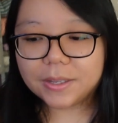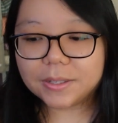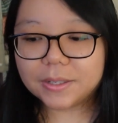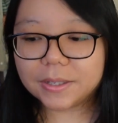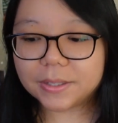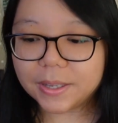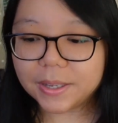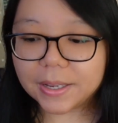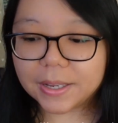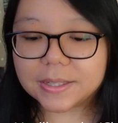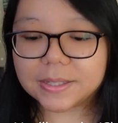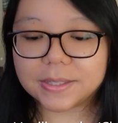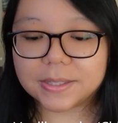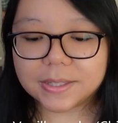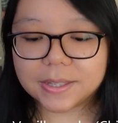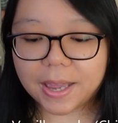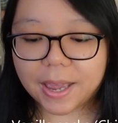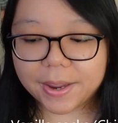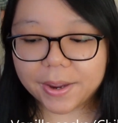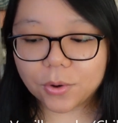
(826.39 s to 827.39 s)
the thing
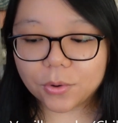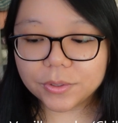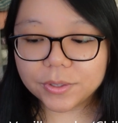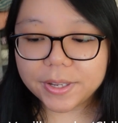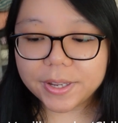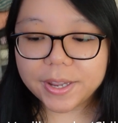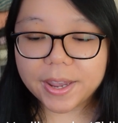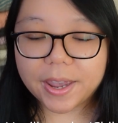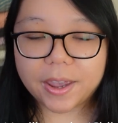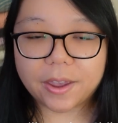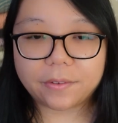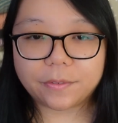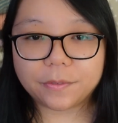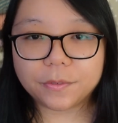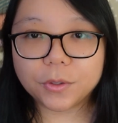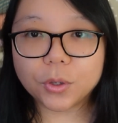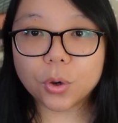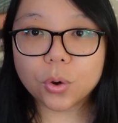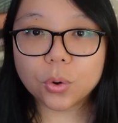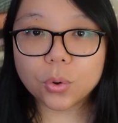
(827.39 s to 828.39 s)
is, I only
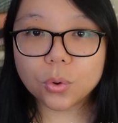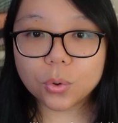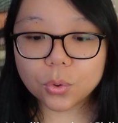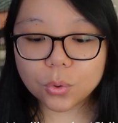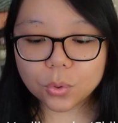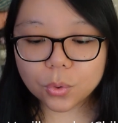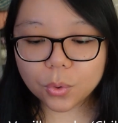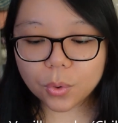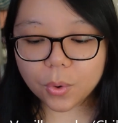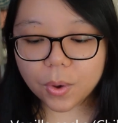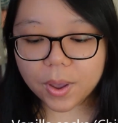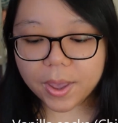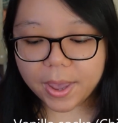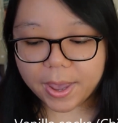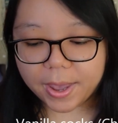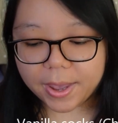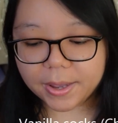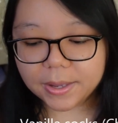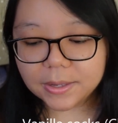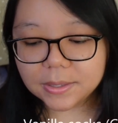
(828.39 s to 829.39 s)
have 2
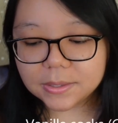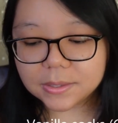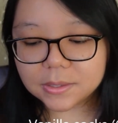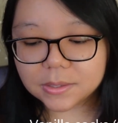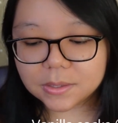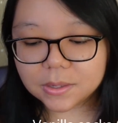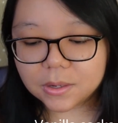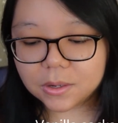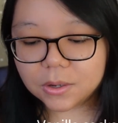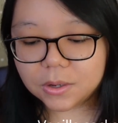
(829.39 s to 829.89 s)
hanks